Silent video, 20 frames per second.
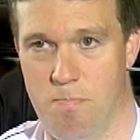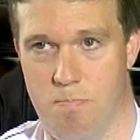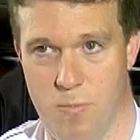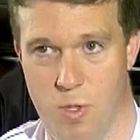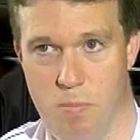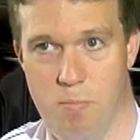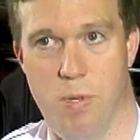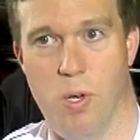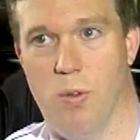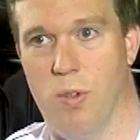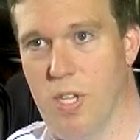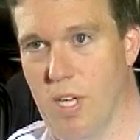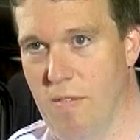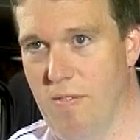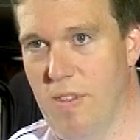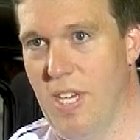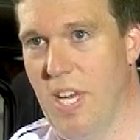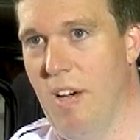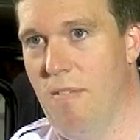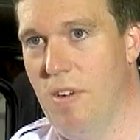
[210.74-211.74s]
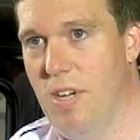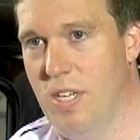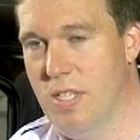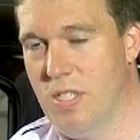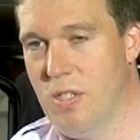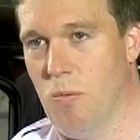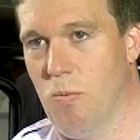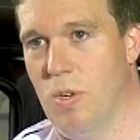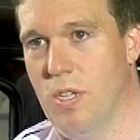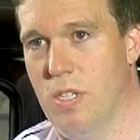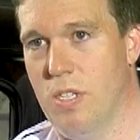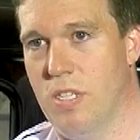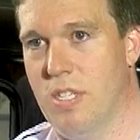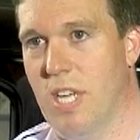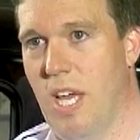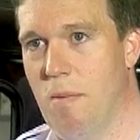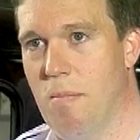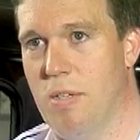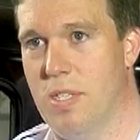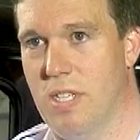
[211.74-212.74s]
The building of the evidence, the witness
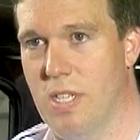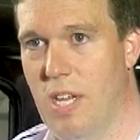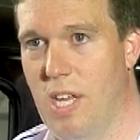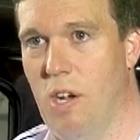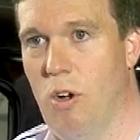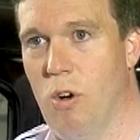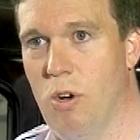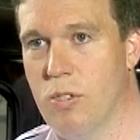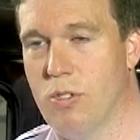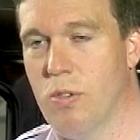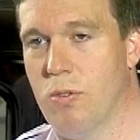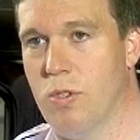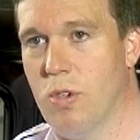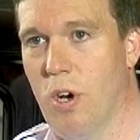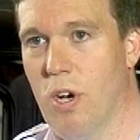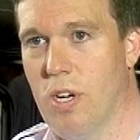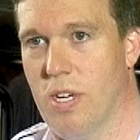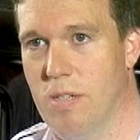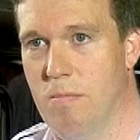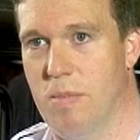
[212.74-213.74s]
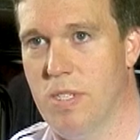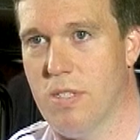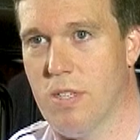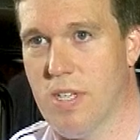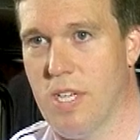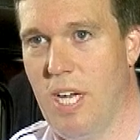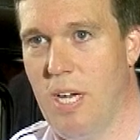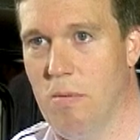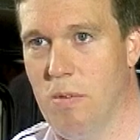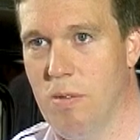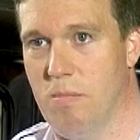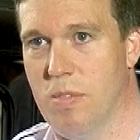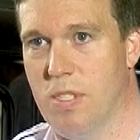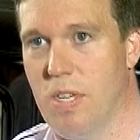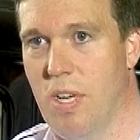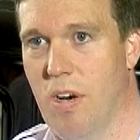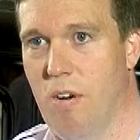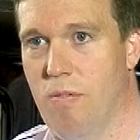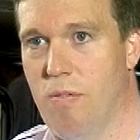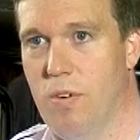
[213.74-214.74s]
statements, and then also talking to Mr. Campbell
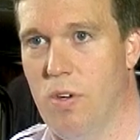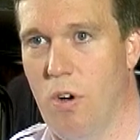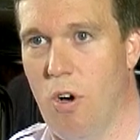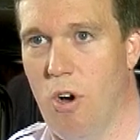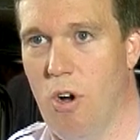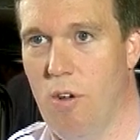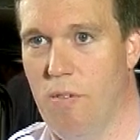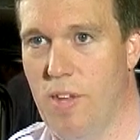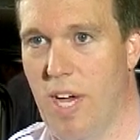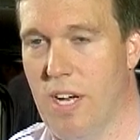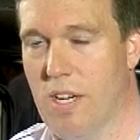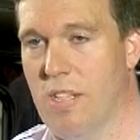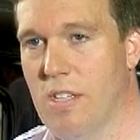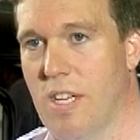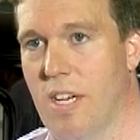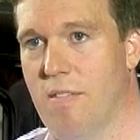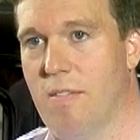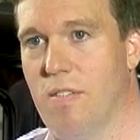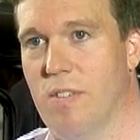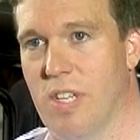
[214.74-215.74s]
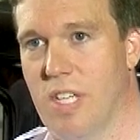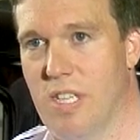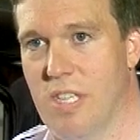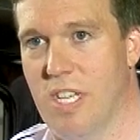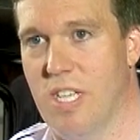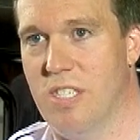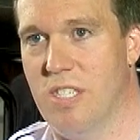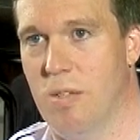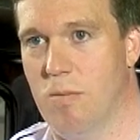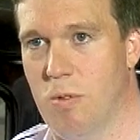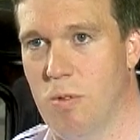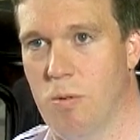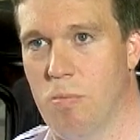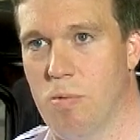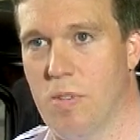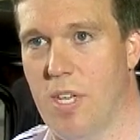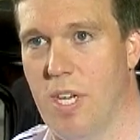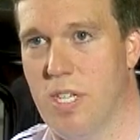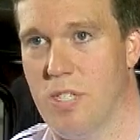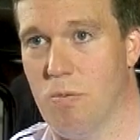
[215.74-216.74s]
himself, all of that collectively leads them to a
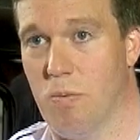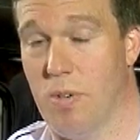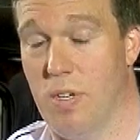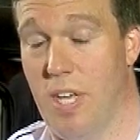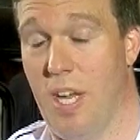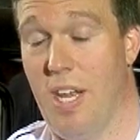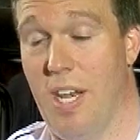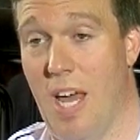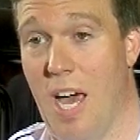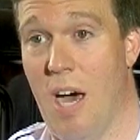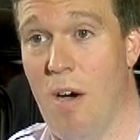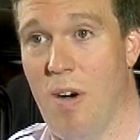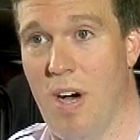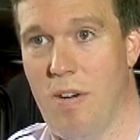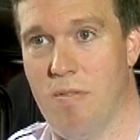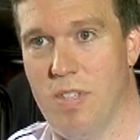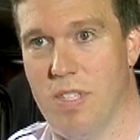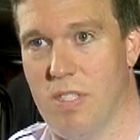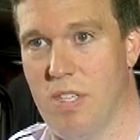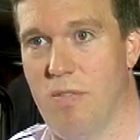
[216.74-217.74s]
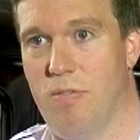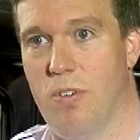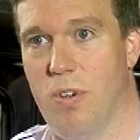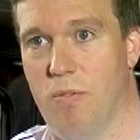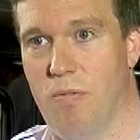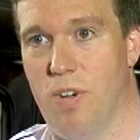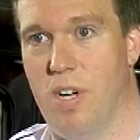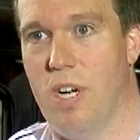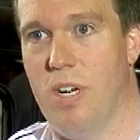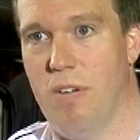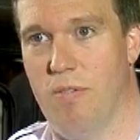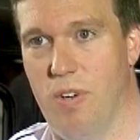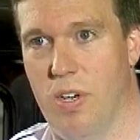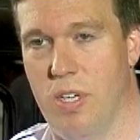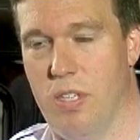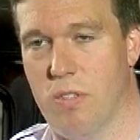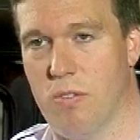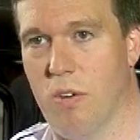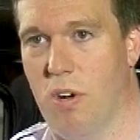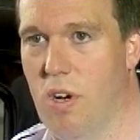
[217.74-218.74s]
place where they now obviously feel very, very
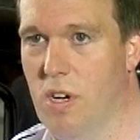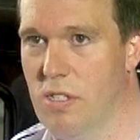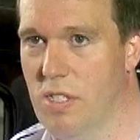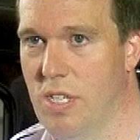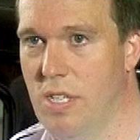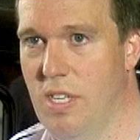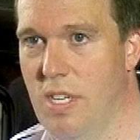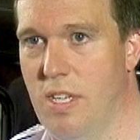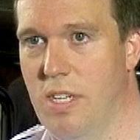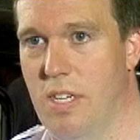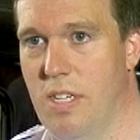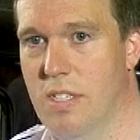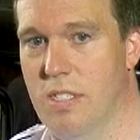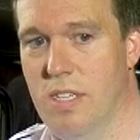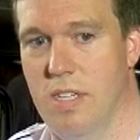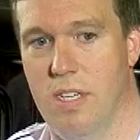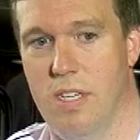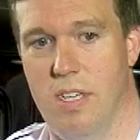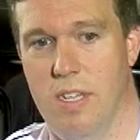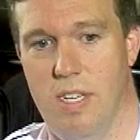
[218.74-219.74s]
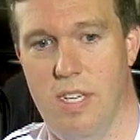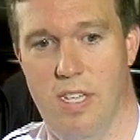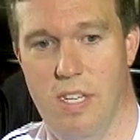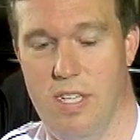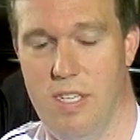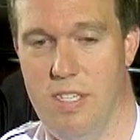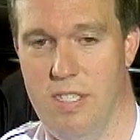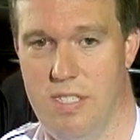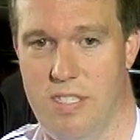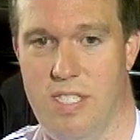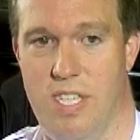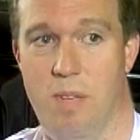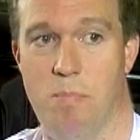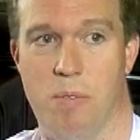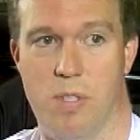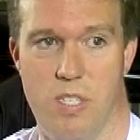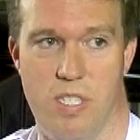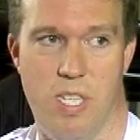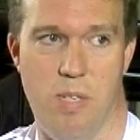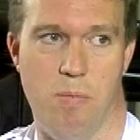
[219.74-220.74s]
strongly that he is
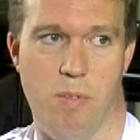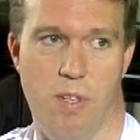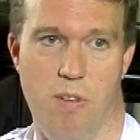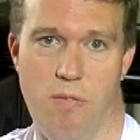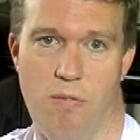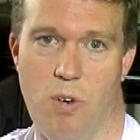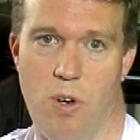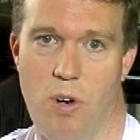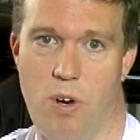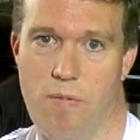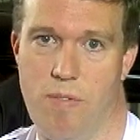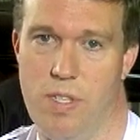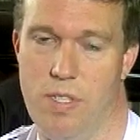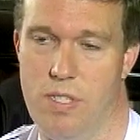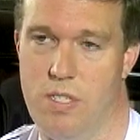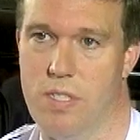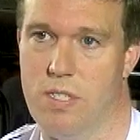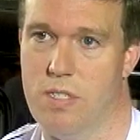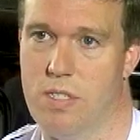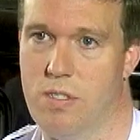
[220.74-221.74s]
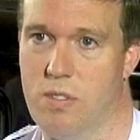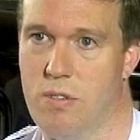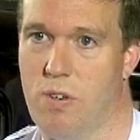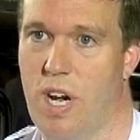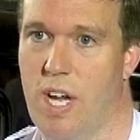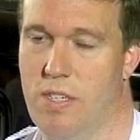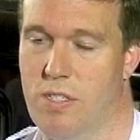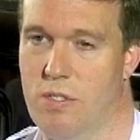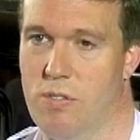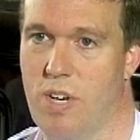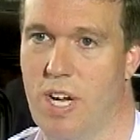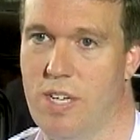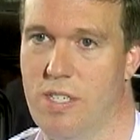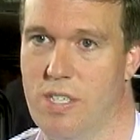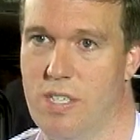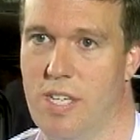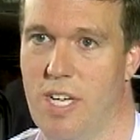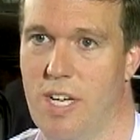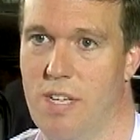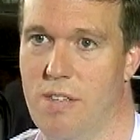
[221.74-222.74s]
deeply, deeply involved in this tragic,
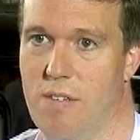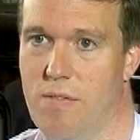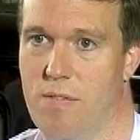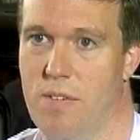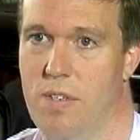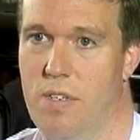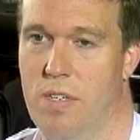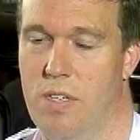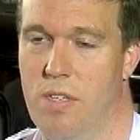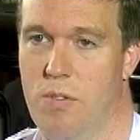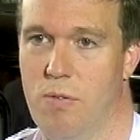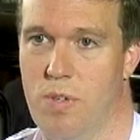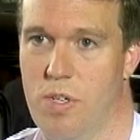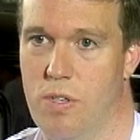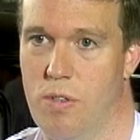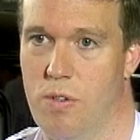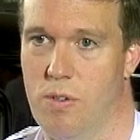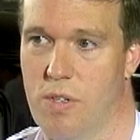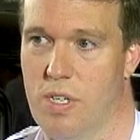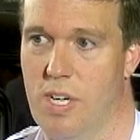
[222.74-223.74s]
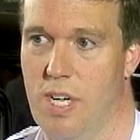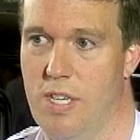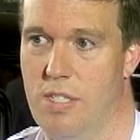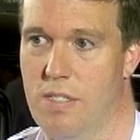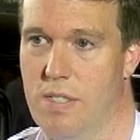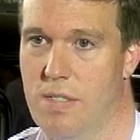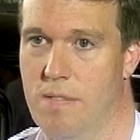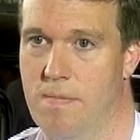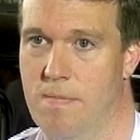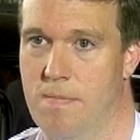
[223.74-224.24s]
tragic death of 3-year-old Knijah.